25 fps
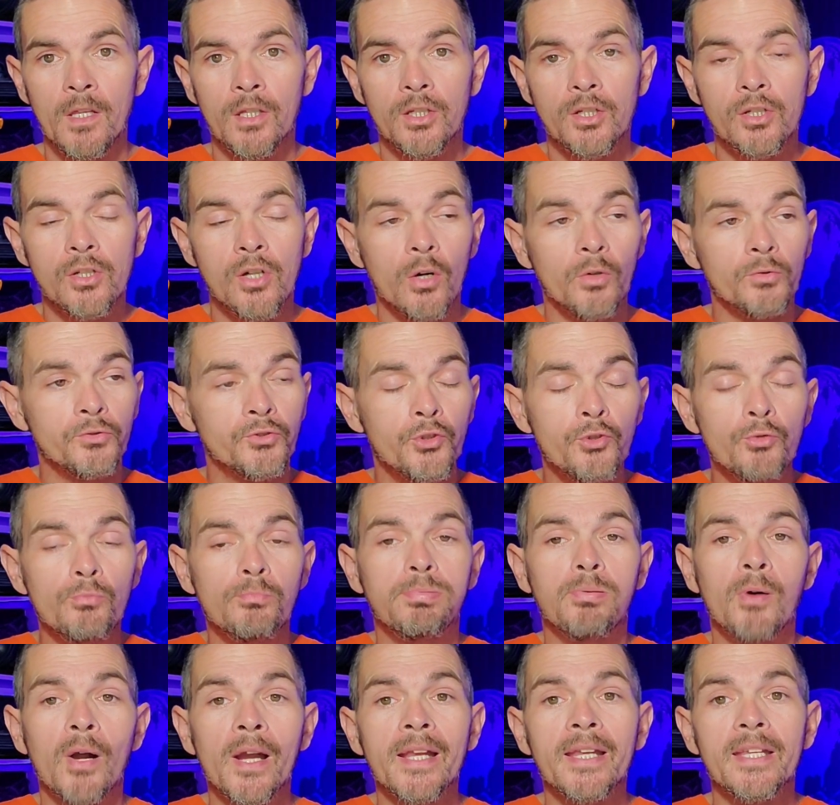to
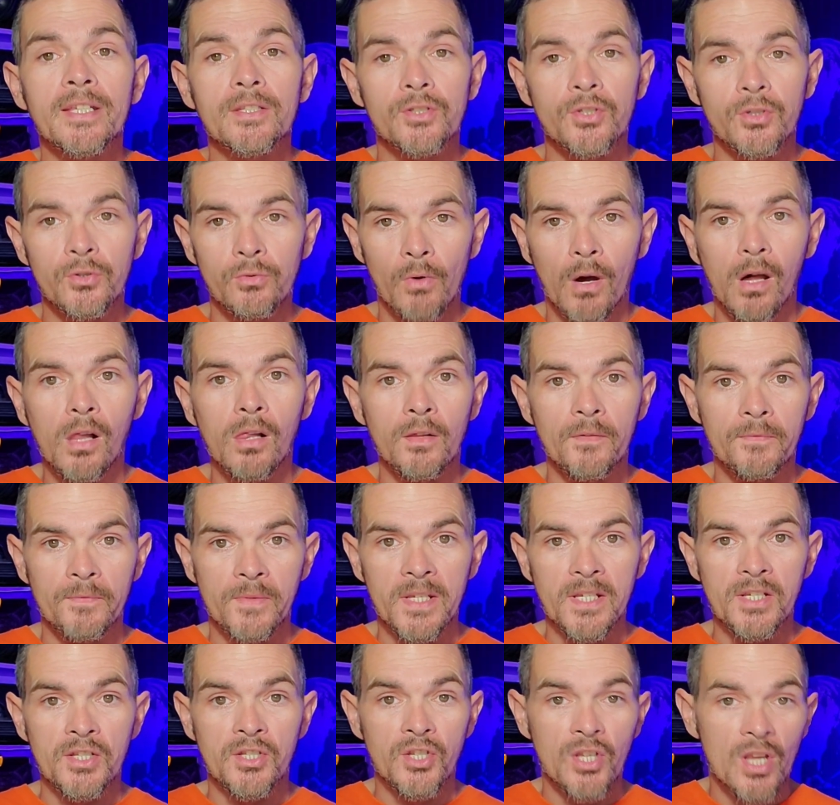break it to all of
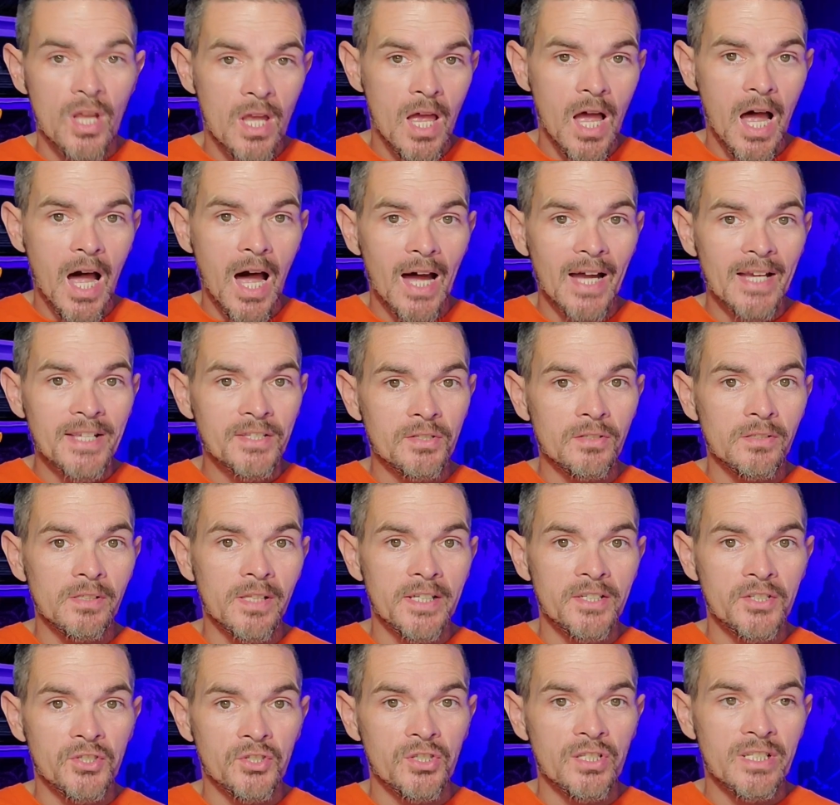these
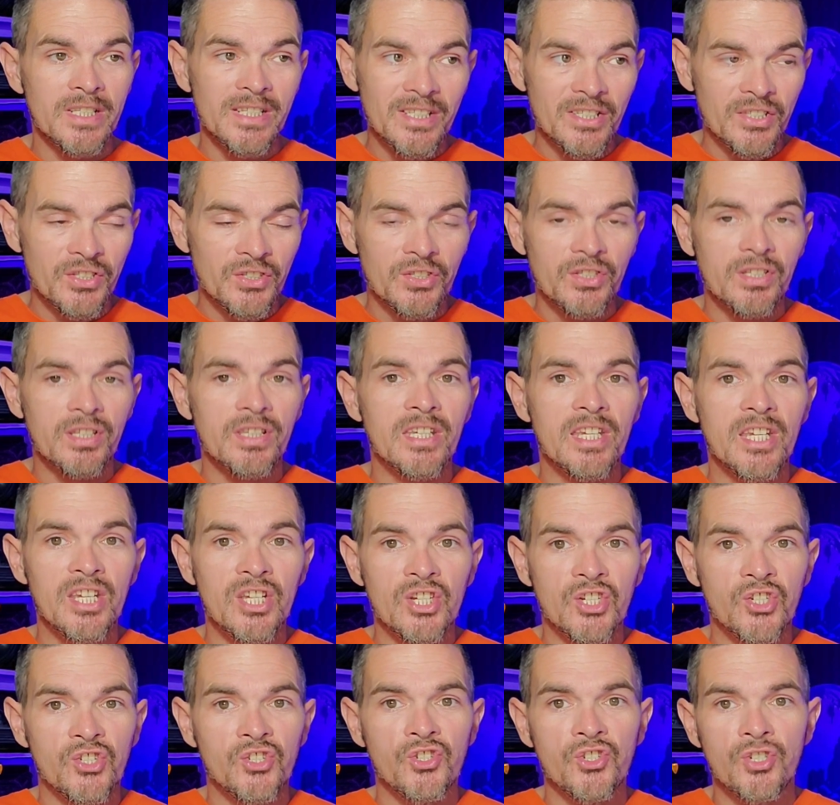
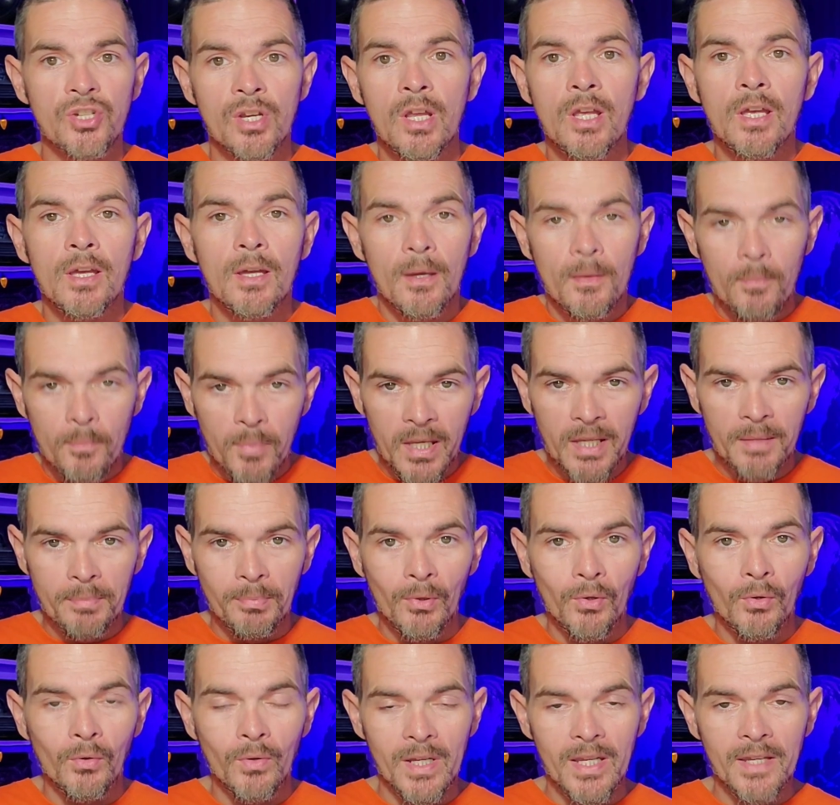isolationist-ish
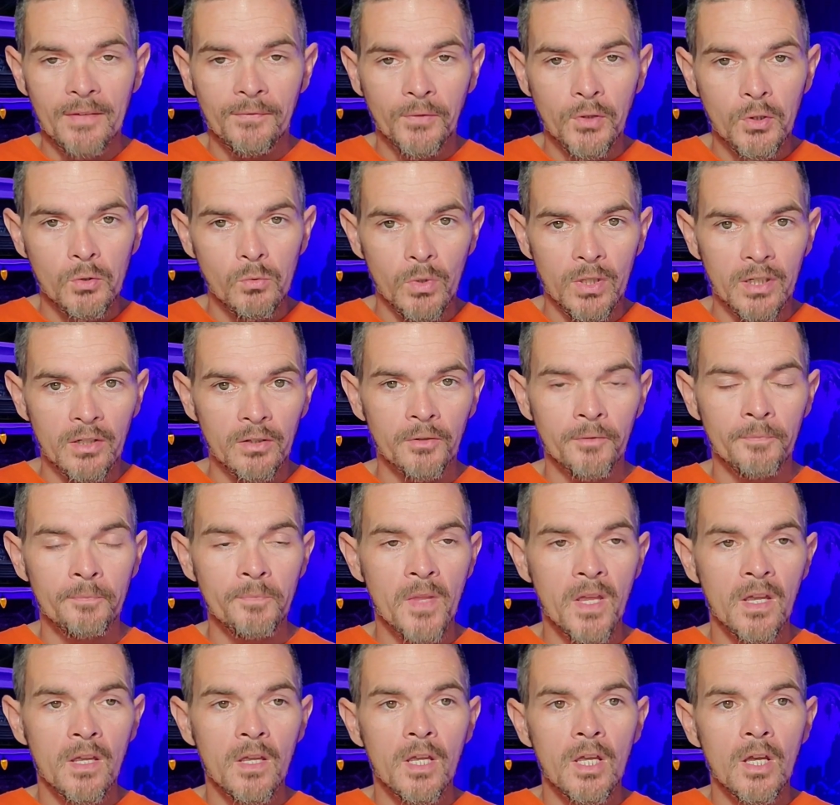people, if you will.
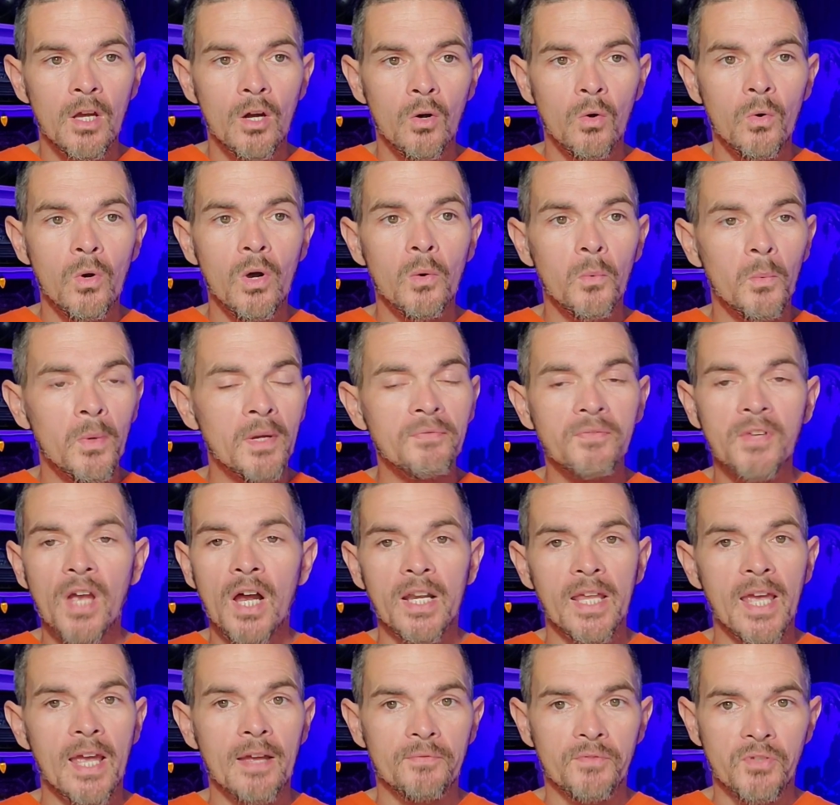We've
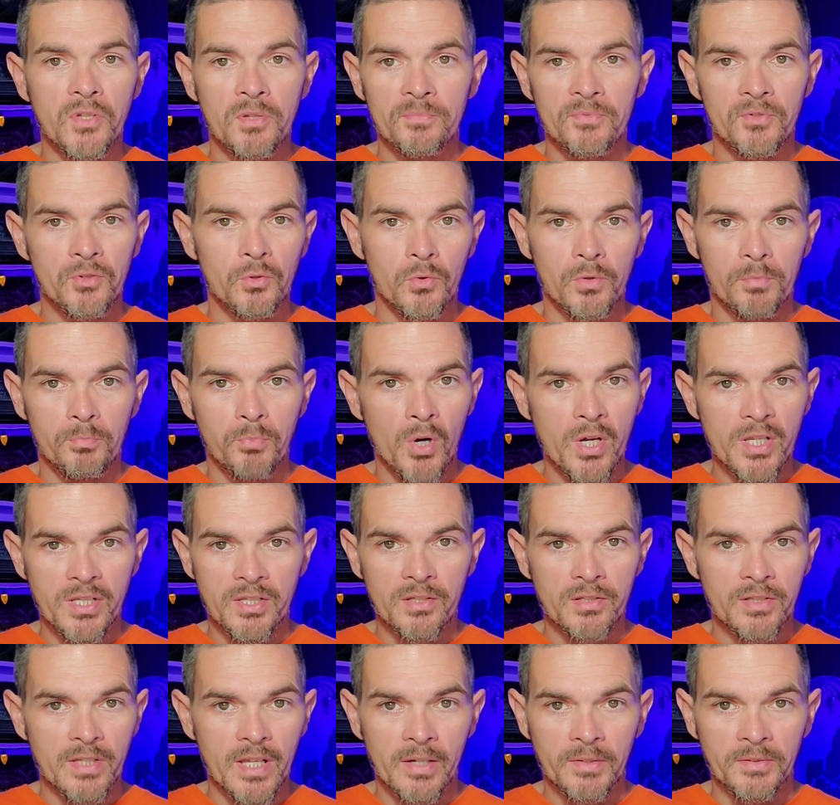got to have some sort of
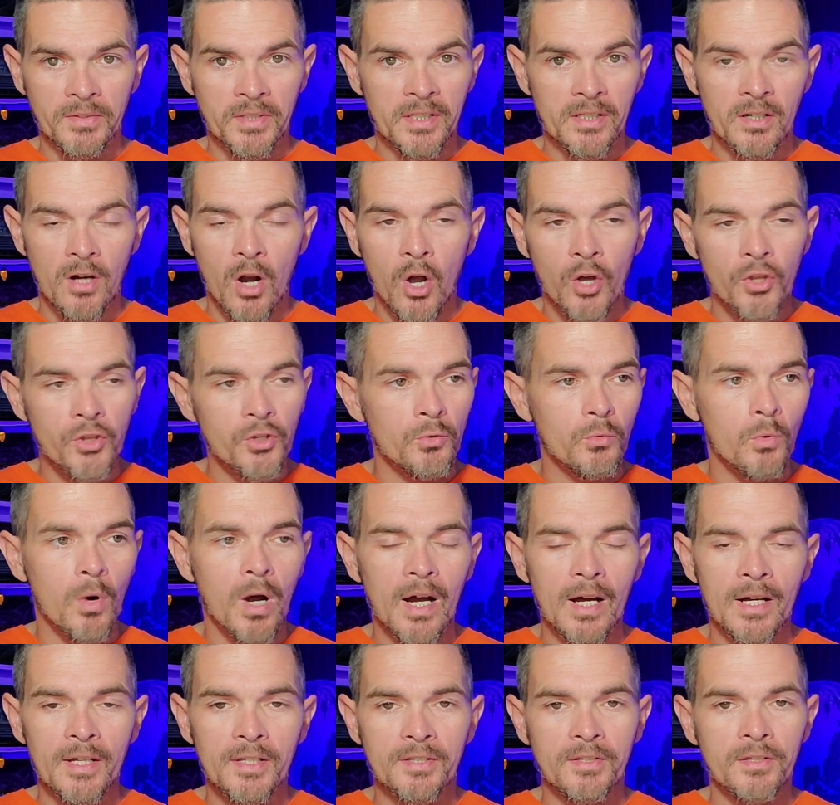presence out there.
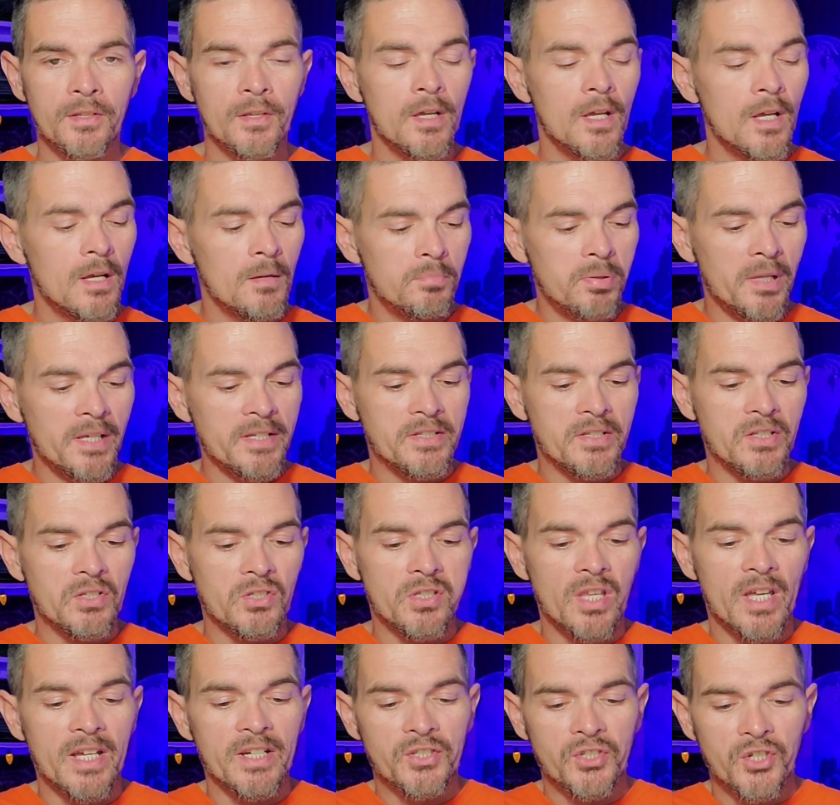Otherwise,
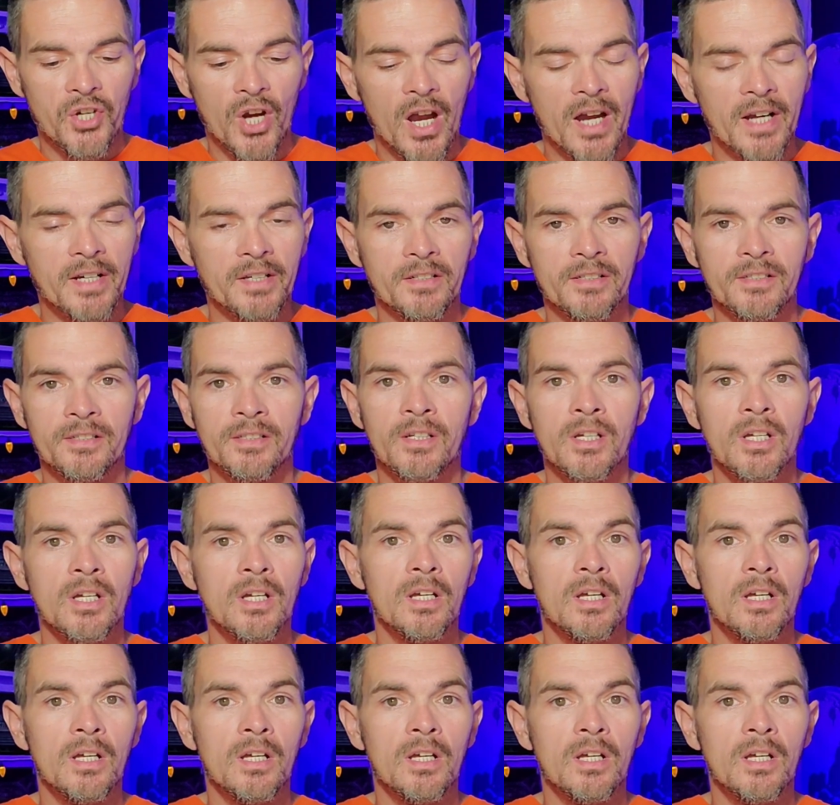places like China,